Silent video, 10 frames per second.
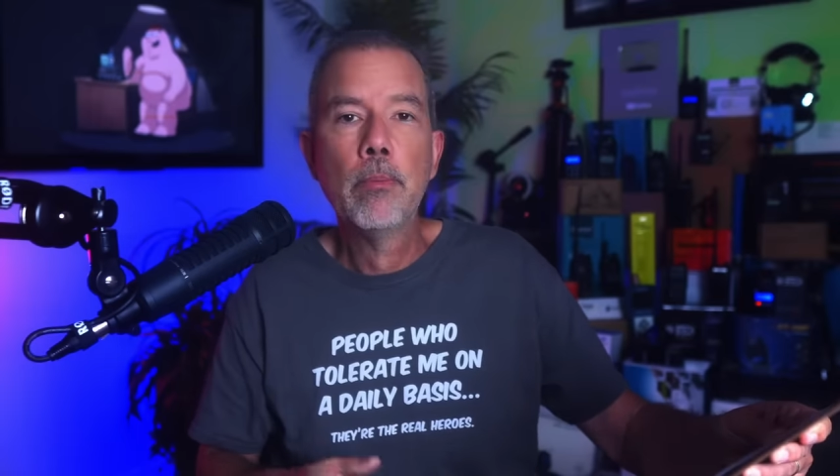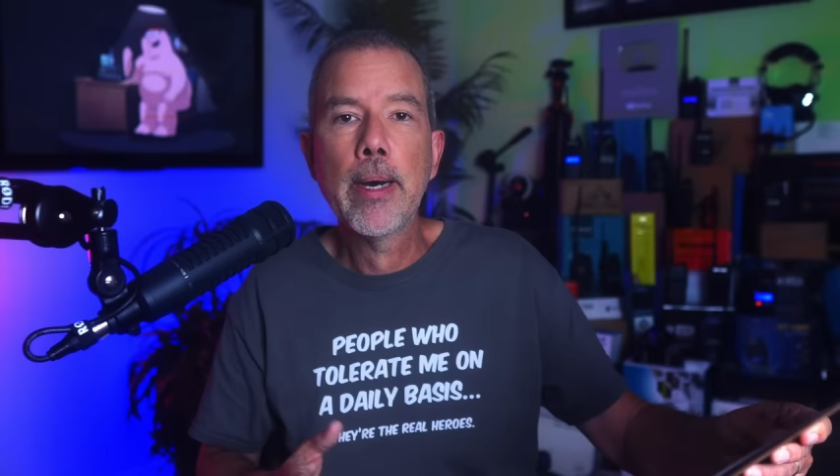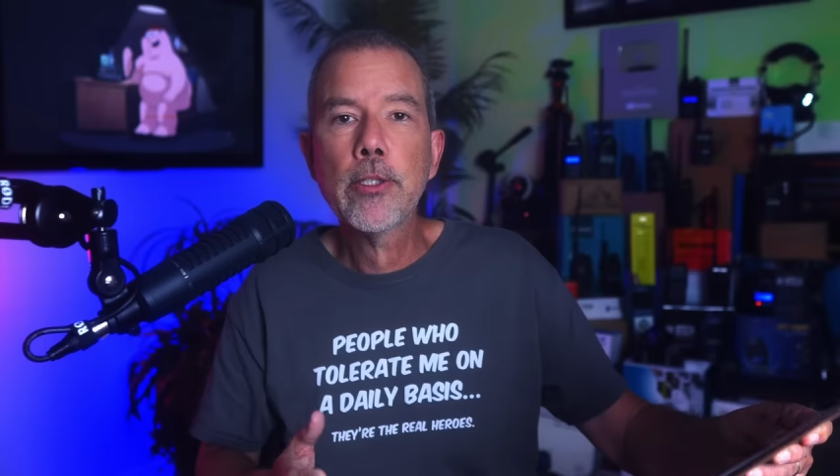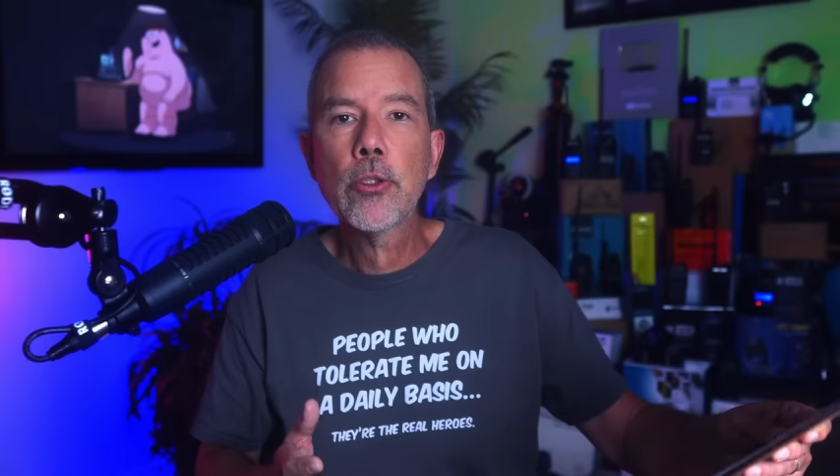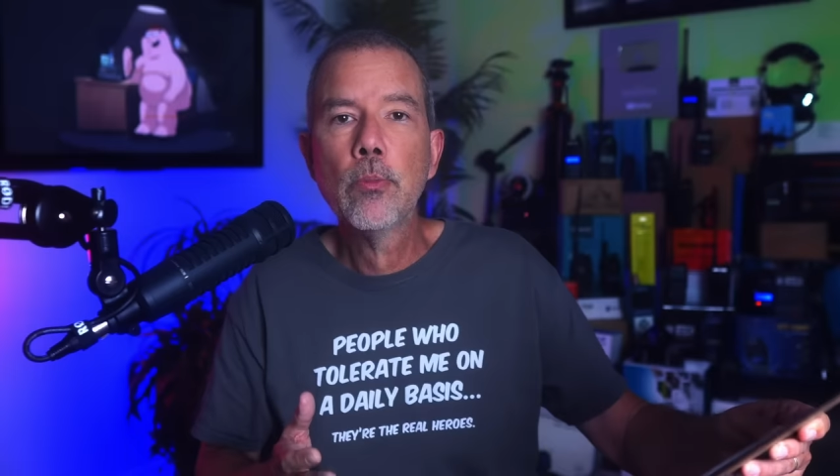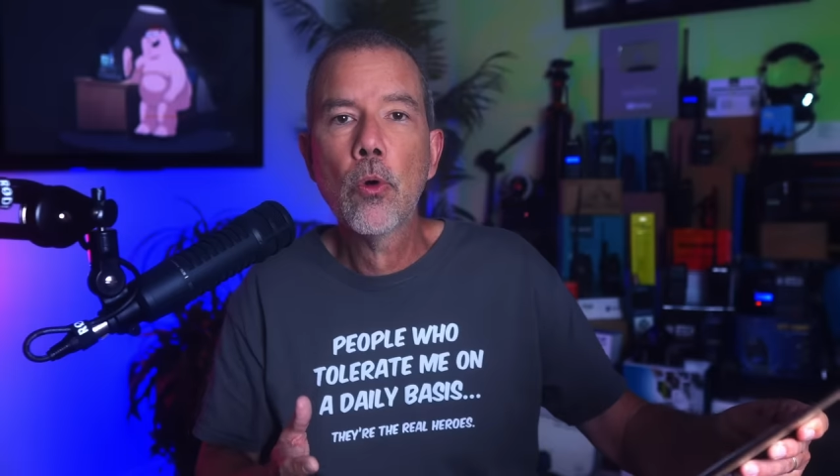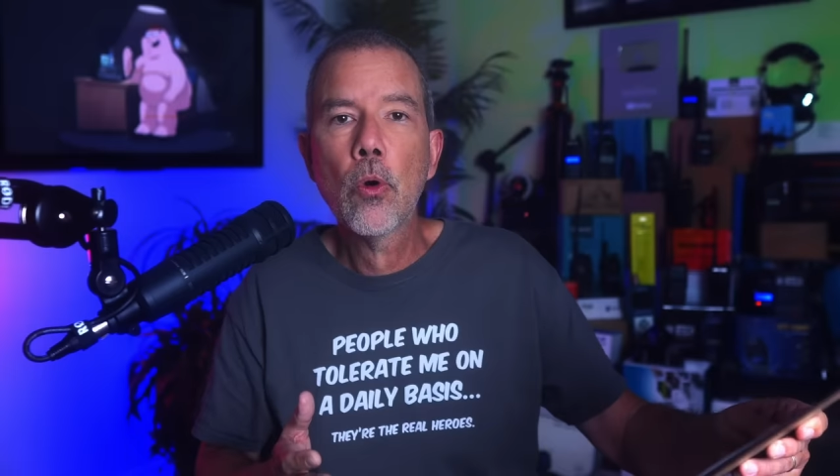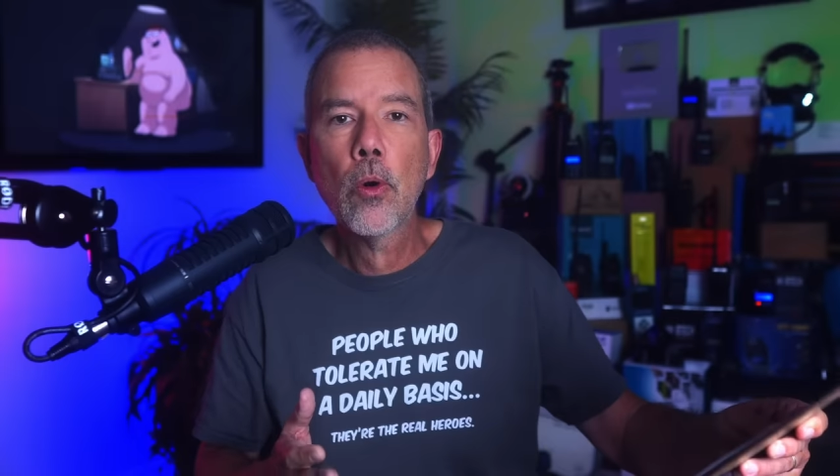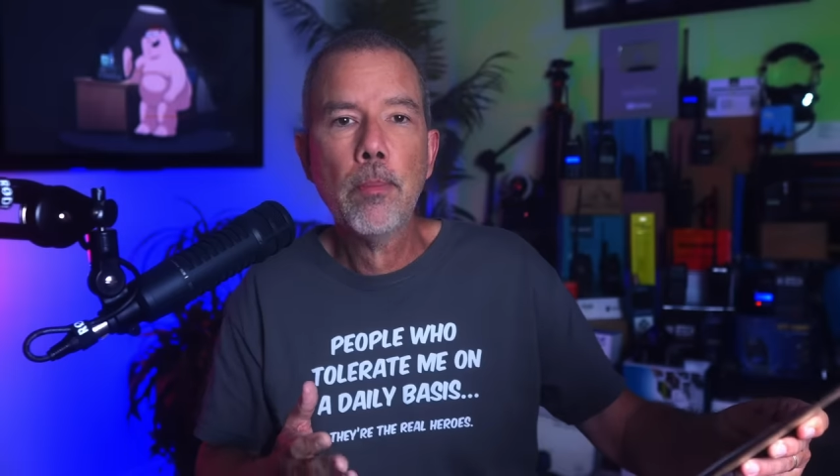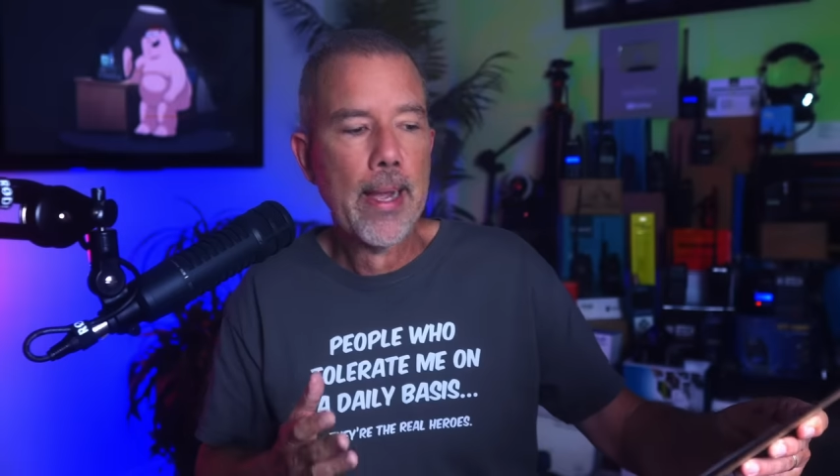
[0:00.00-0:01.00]
much
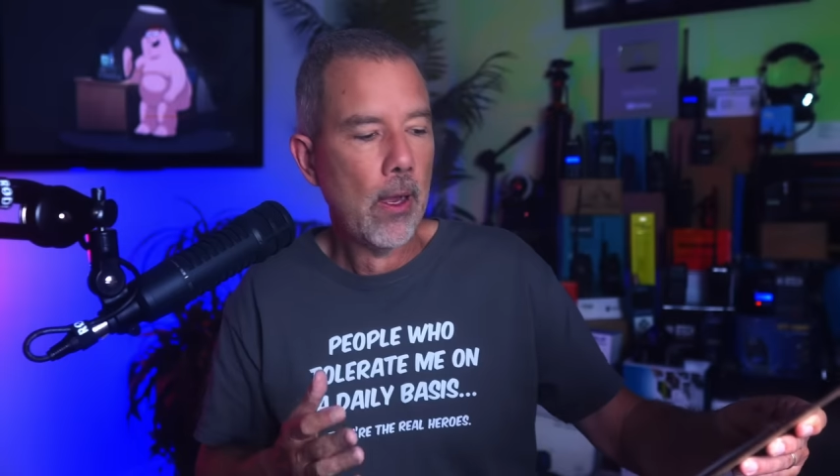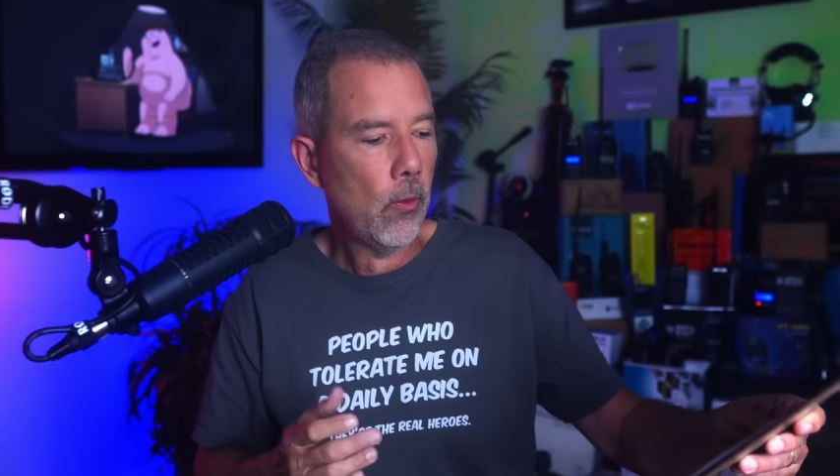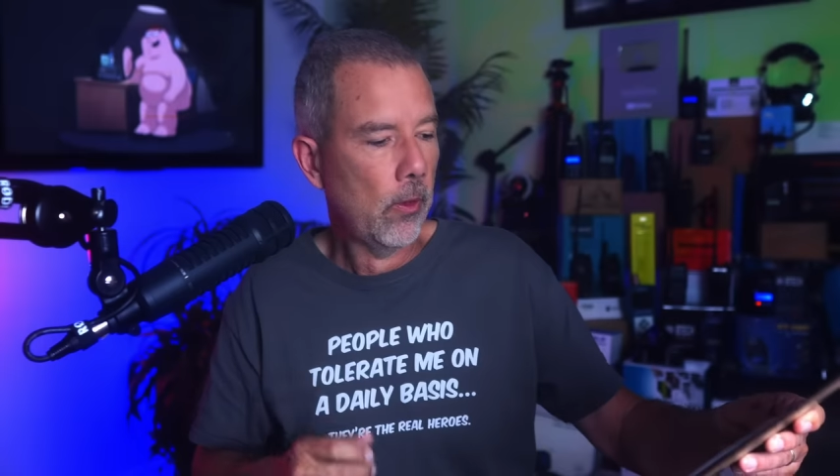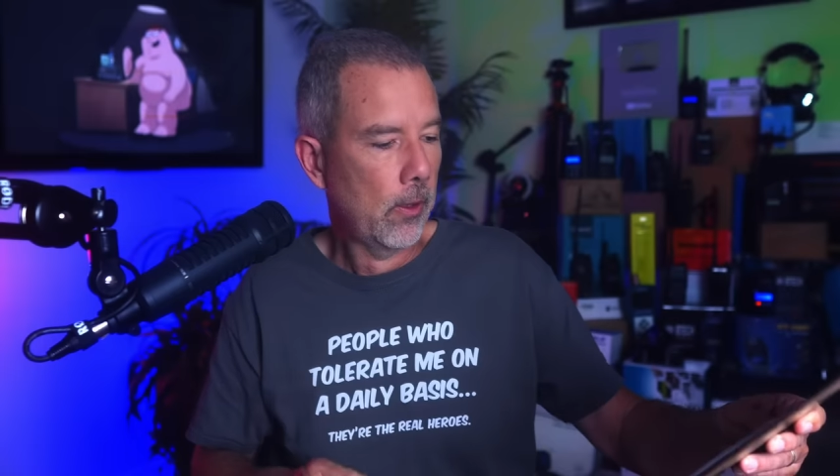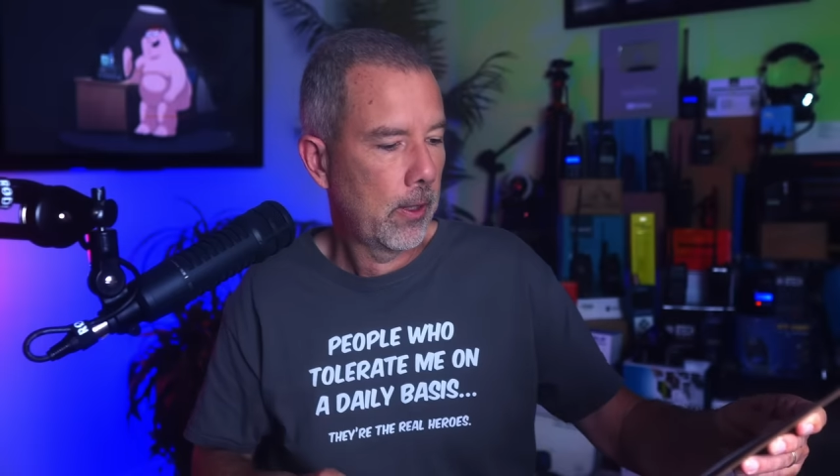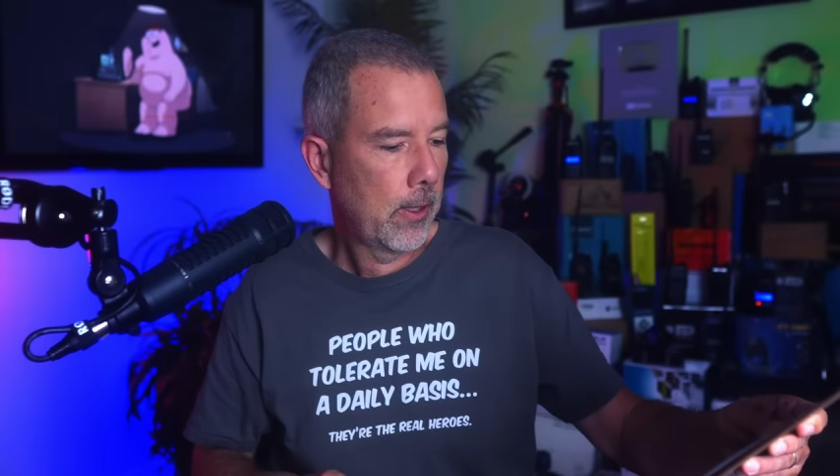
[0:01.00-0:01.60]
more power